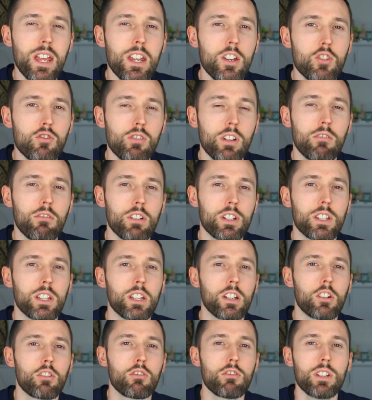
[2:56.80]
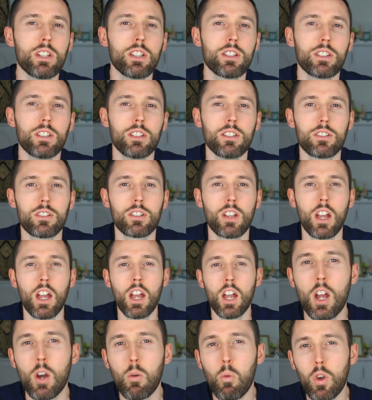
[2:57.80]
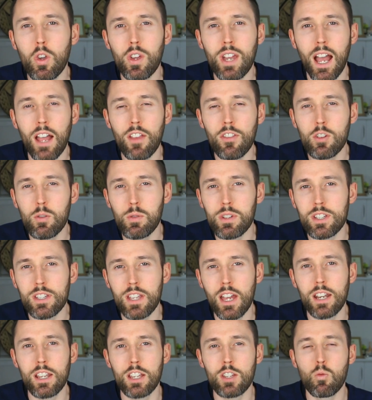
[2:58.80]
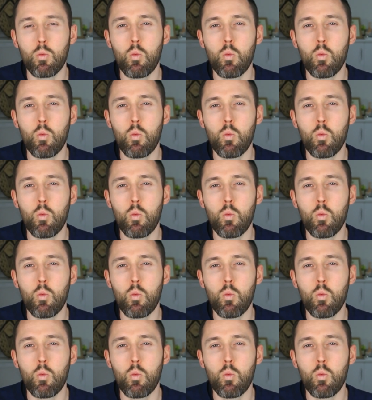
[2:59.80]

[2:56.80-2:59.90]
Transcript: injury risk increases. What you can do instead is